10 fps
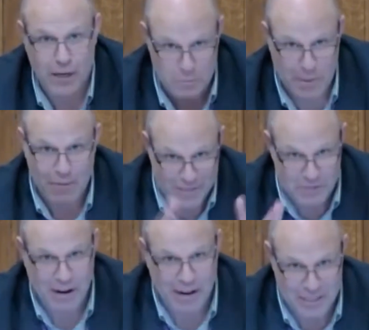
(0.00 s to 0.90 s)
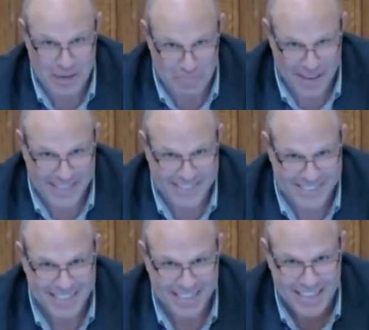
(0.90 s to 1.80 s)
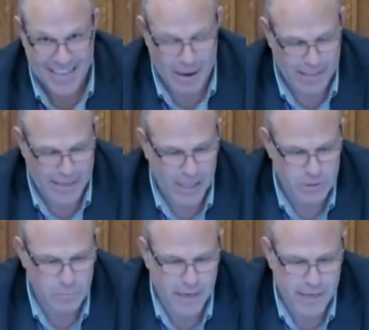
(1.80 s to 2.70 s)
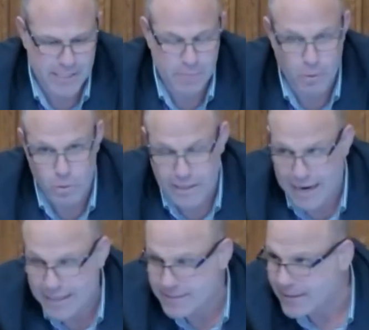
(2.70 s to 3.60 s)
because we now have a strategy in place and an action plan to support that.